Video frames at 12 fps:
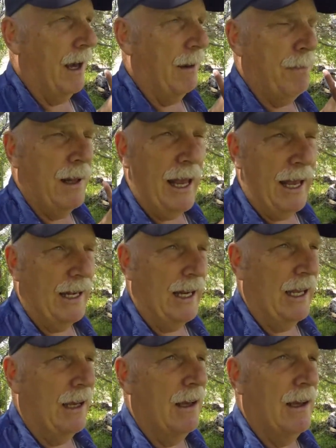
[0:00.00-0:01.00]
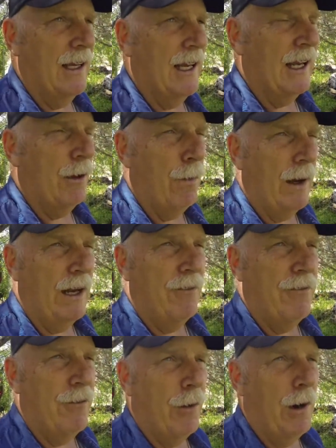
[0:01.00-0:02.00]
planting, getting ready
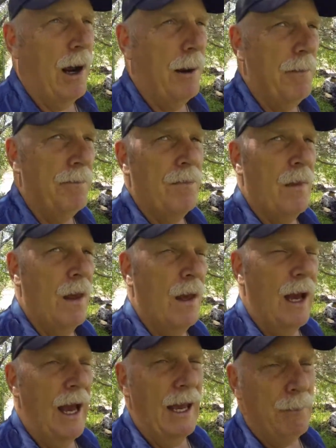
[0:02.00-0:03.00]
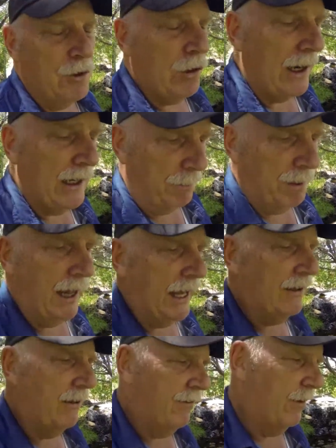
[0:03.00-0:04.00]
for I am trying to
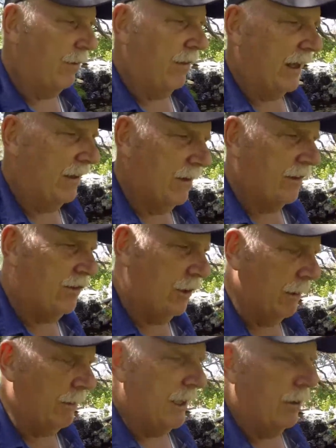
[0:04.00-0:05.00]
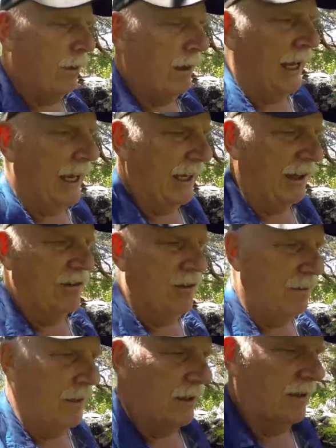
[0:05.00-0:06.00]
plant a few things this year. I'm a little late. It's
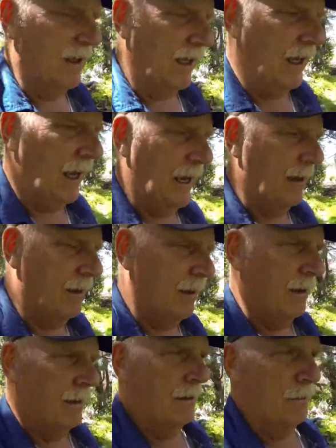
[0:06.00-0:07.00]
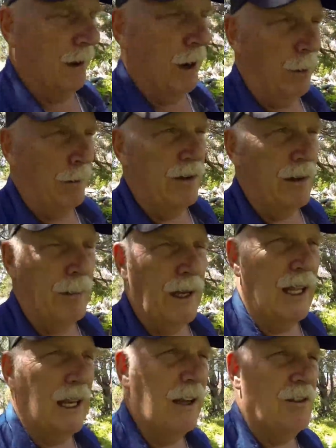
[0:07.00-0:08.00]
the well, almost the
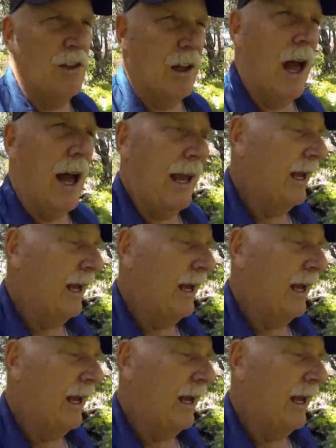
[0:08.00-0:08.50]
beginning of July,